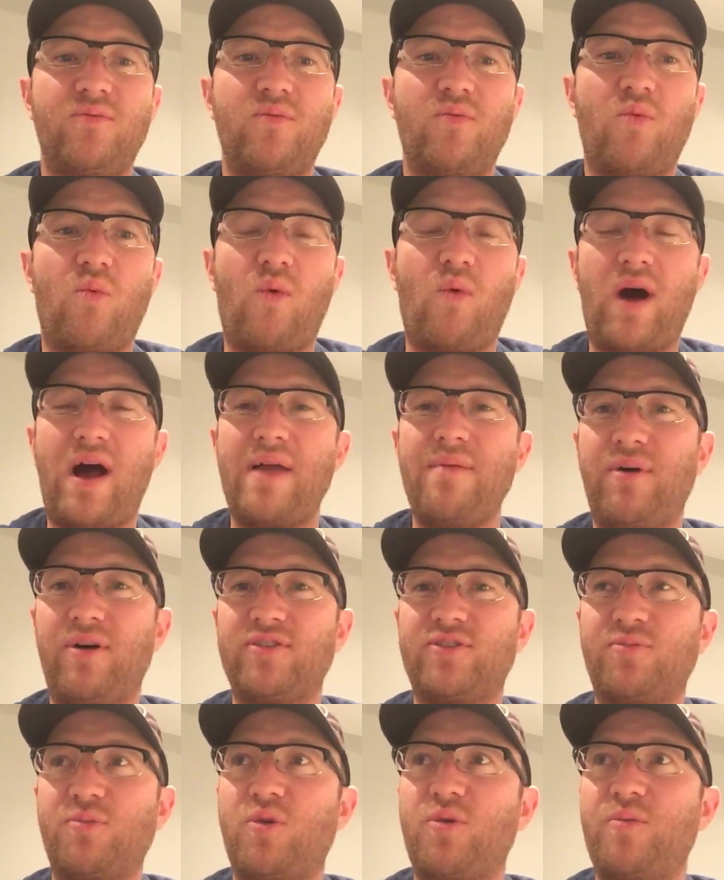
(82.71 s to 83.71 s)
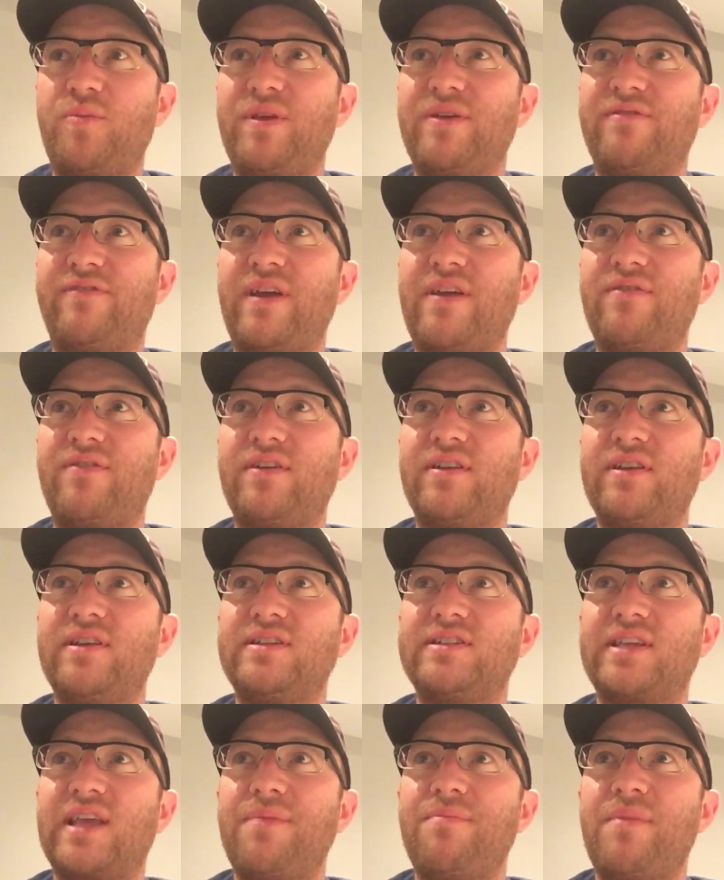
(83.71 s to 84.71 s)
why Baltimore will be a favorite in
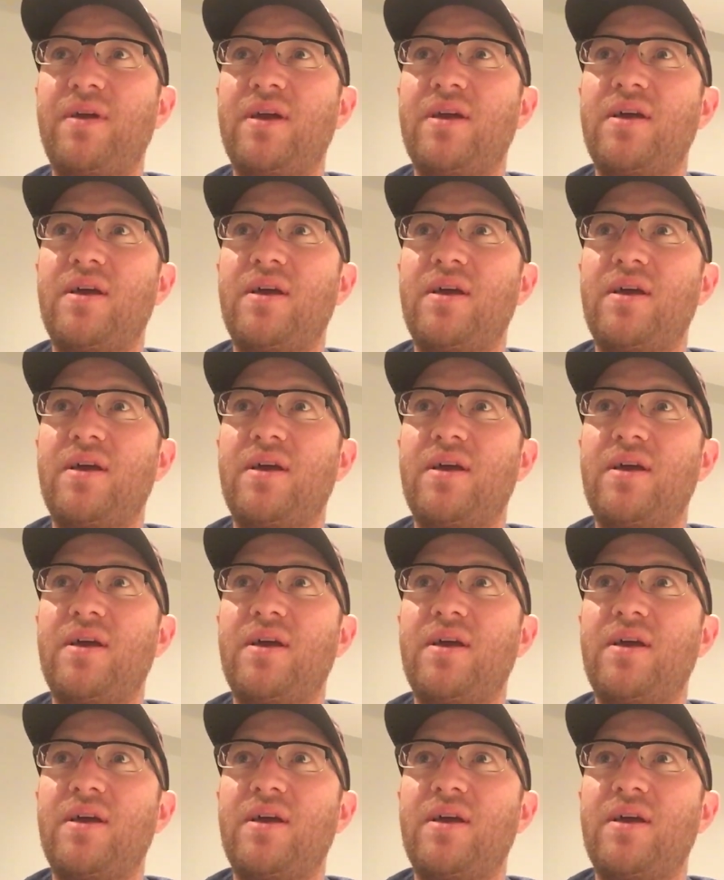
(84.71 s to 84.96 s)
this game.